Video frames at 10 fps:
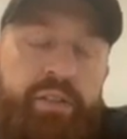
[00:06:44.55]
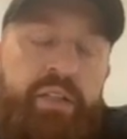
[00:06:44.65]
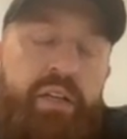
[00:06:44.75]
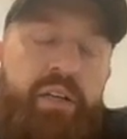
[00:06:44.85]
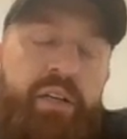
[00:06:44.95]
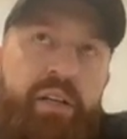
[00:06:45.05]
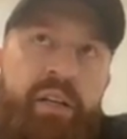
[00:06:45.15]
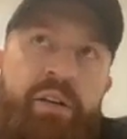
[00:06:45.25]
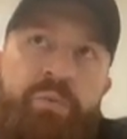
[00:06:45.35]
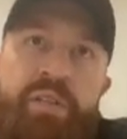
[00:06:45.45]
I don't
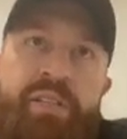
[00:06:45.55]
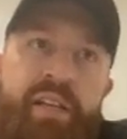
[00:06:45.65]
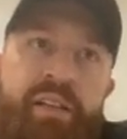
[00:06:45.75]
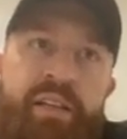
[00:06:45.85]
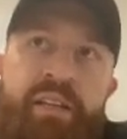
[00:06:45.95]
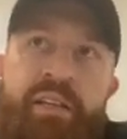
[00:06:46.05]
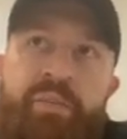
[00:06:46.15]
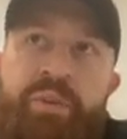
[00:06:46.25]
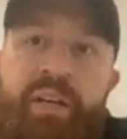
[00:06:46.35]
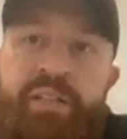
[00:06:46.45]
want to say letting the
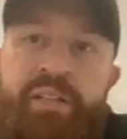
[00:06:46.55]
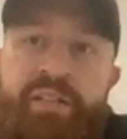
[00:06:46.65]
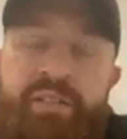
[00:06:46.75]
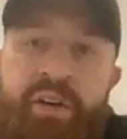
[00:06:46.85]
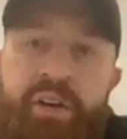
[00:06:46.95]
players decide